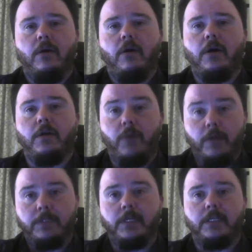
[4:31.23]
on
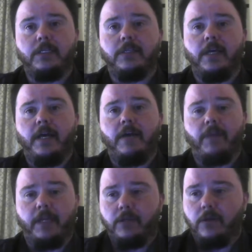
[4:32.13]
websites that have
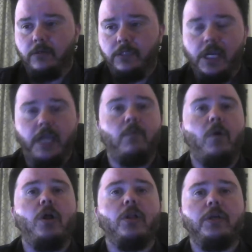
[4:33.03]
like chain
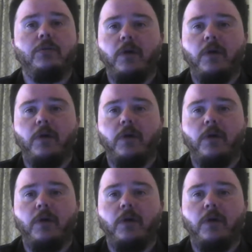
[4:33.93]
wallet